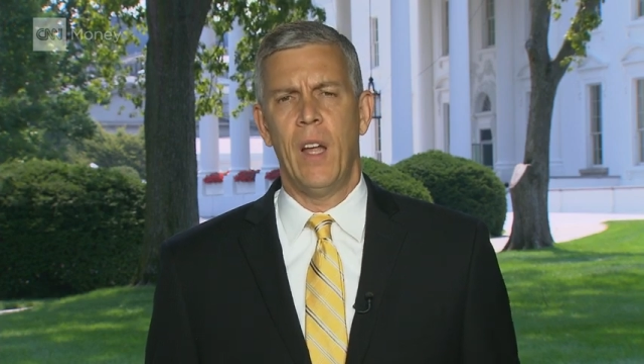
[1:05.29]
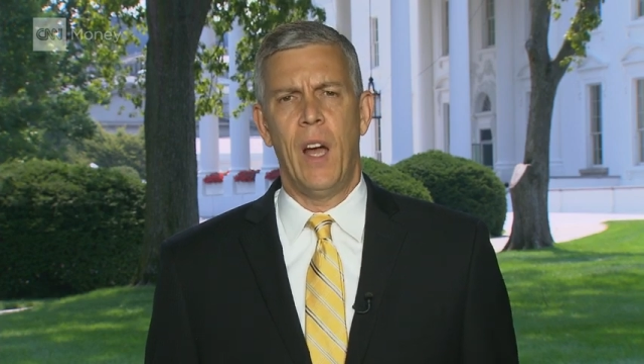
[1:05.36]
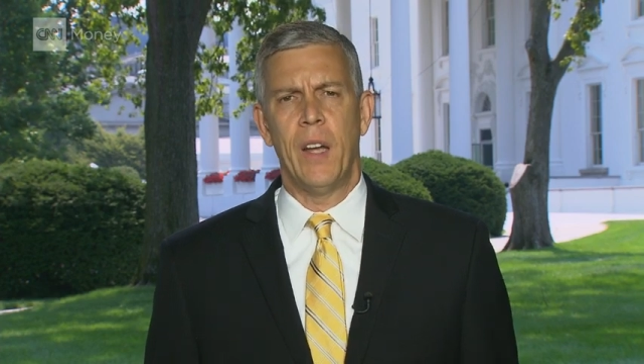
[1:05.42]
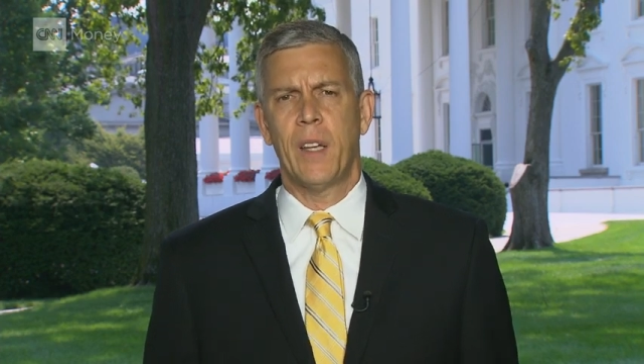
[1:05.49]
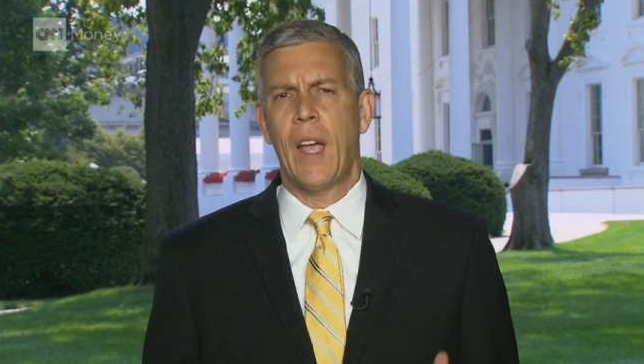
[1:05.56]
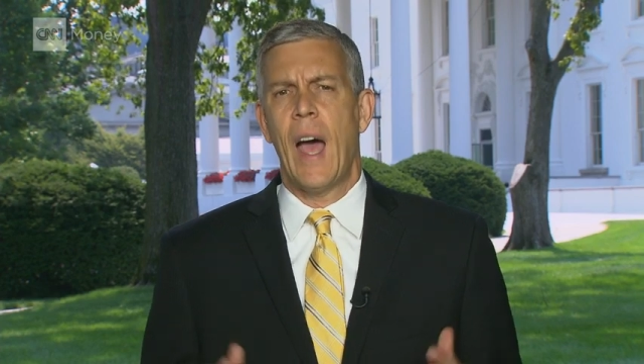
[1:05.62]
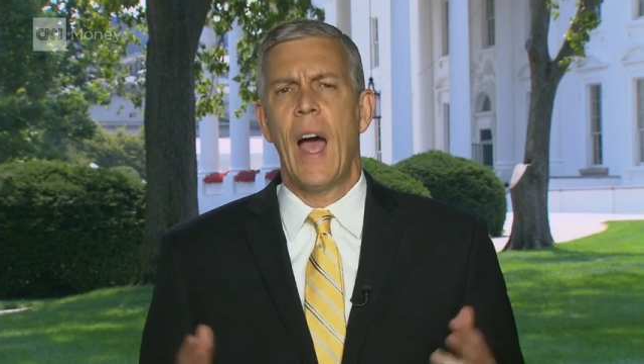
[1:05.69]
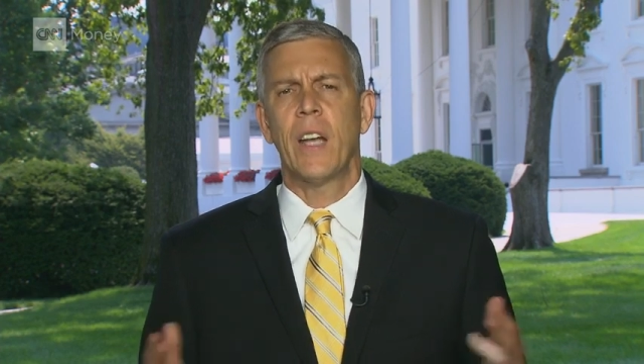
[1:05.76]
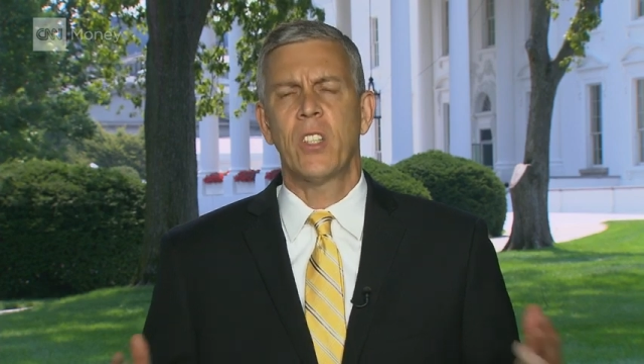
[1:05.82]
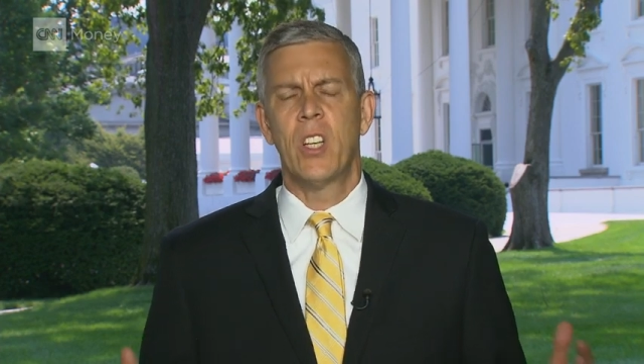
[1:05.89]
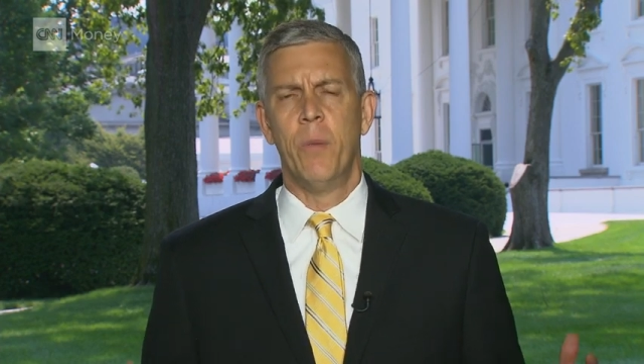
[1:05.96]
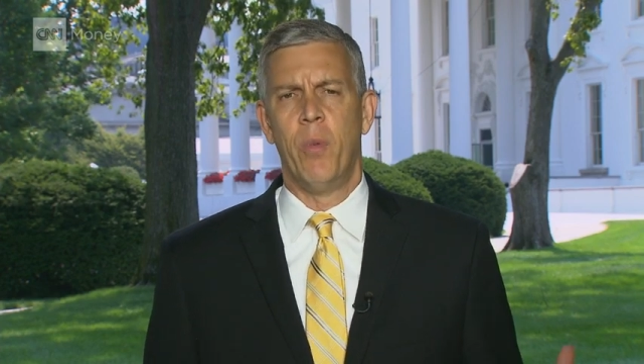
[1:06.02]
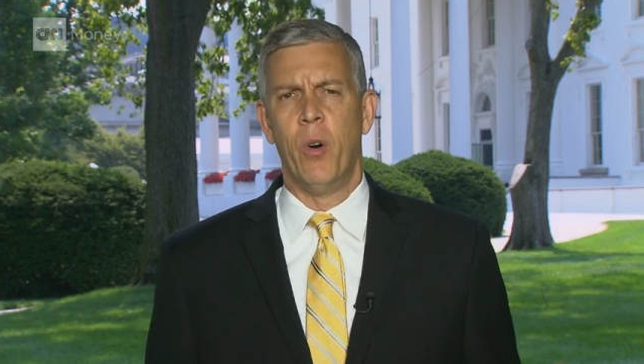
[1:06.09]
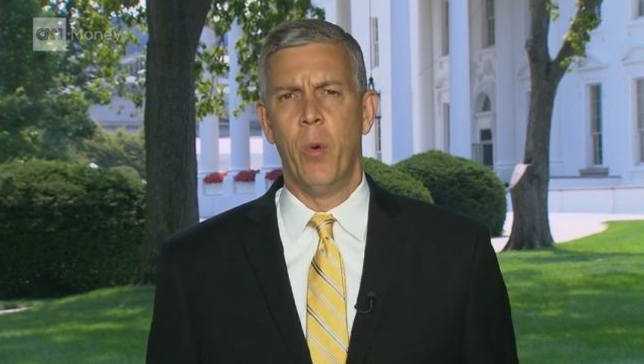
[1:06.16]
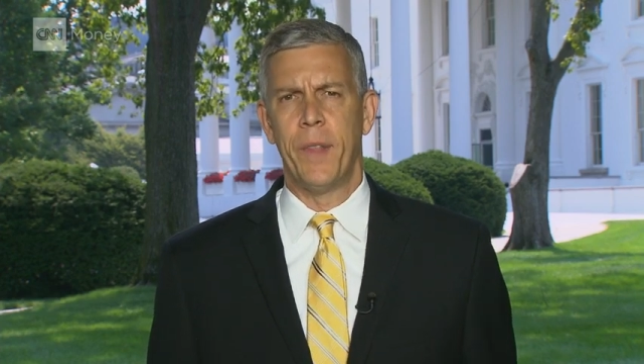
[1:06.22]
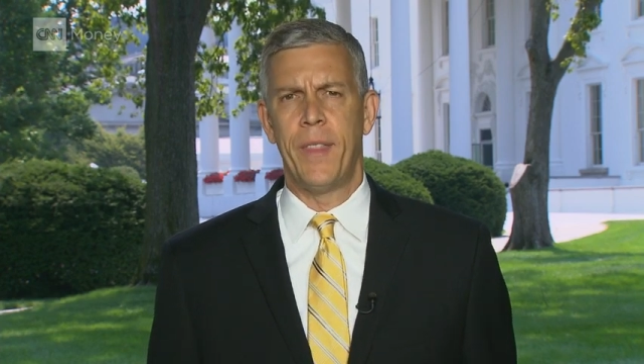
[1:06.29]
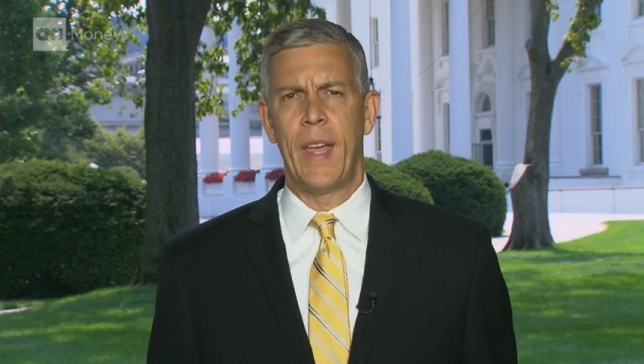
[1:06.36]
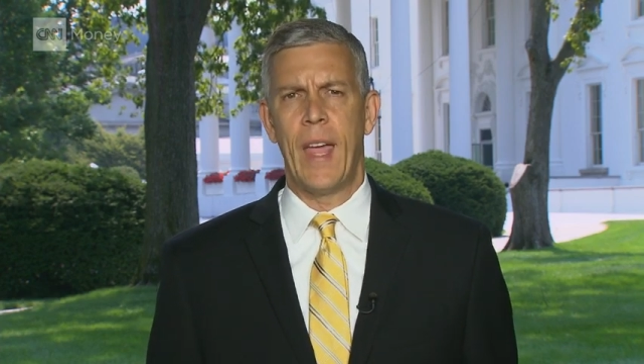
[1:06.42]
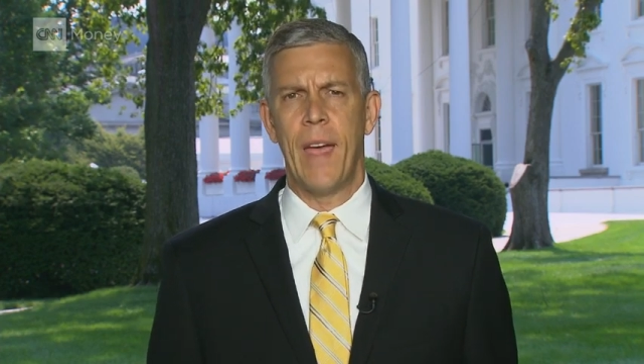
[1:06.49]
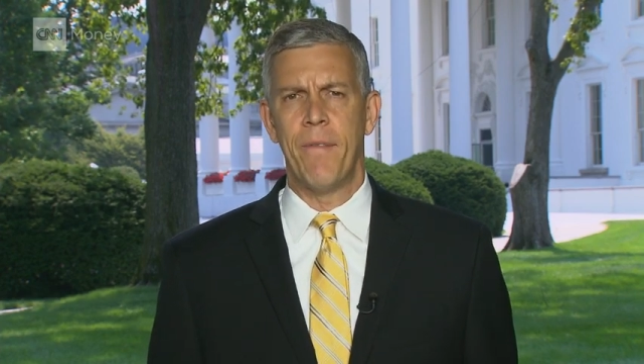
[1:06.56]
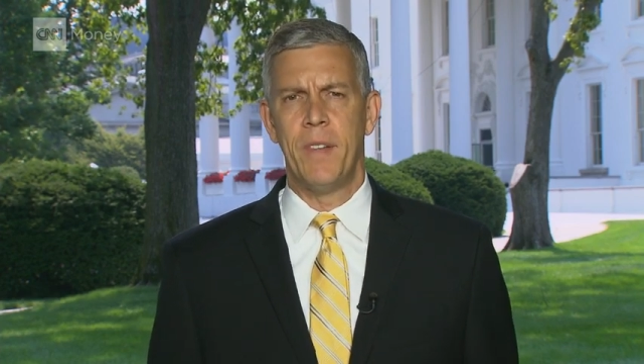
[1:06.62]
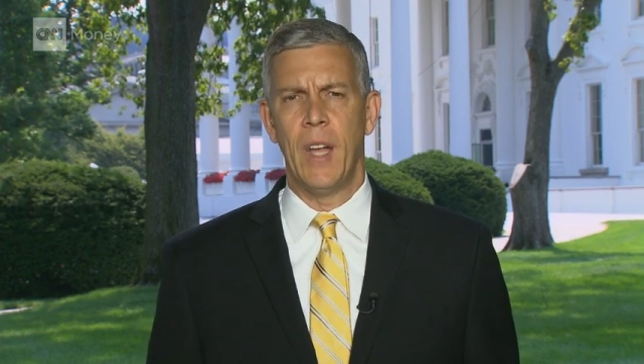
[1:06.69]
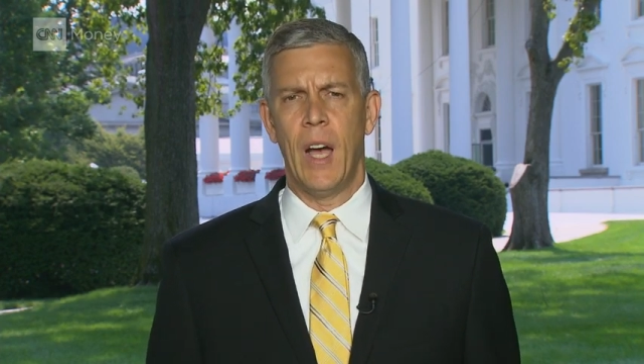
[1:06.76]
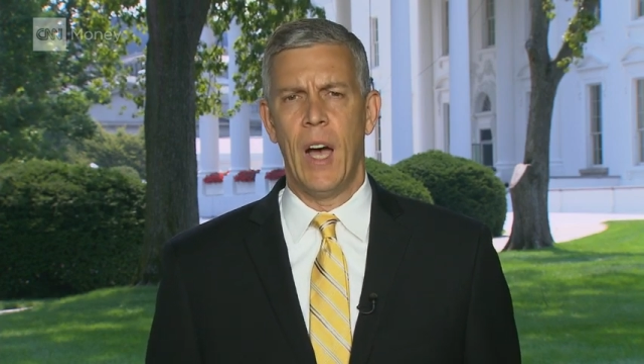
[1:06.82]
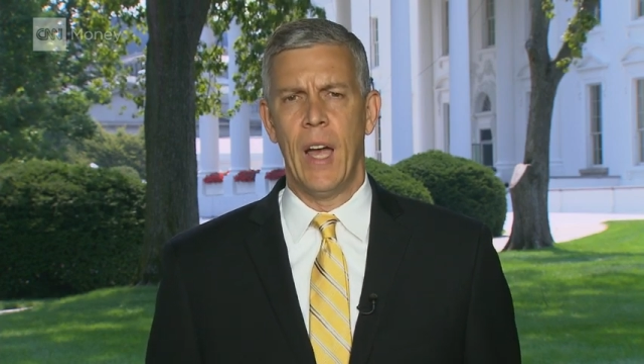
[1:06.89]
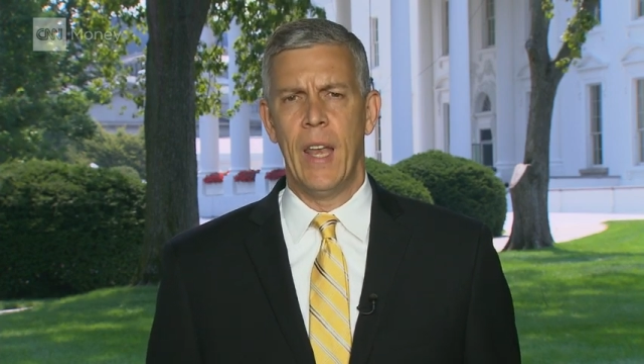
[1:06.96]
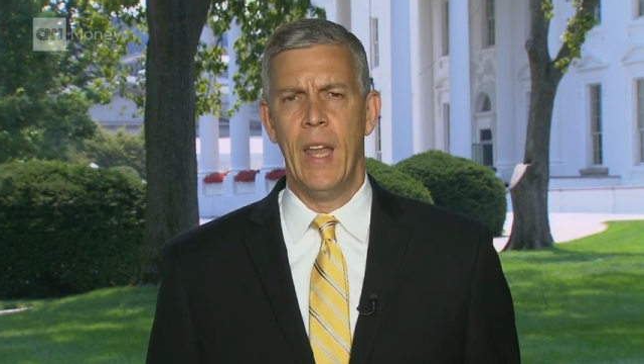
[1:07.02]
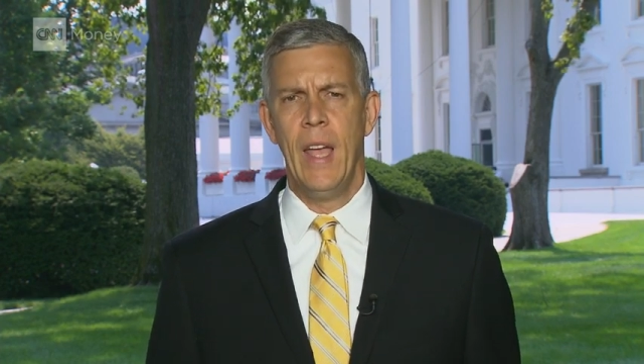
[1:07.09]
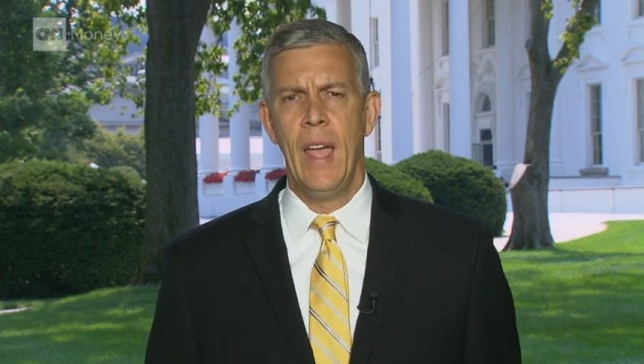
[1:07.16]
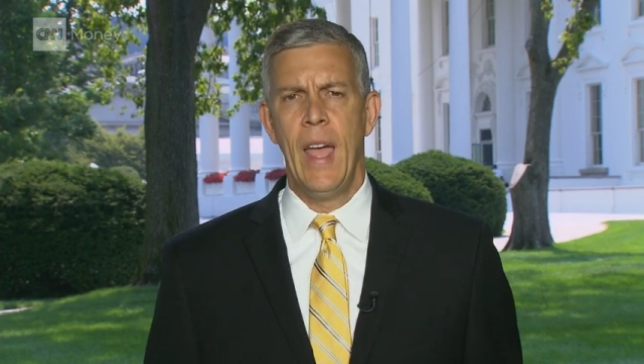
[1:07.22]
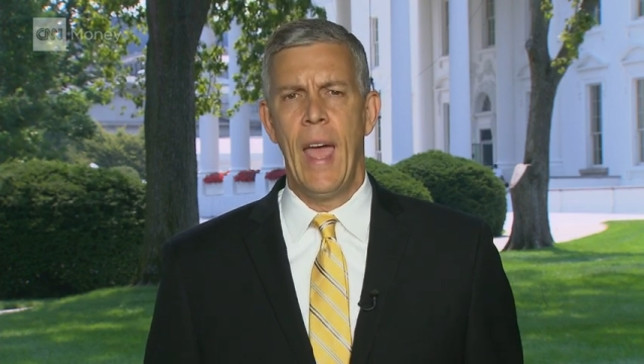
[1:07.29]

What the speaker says: unconscionable what they have done.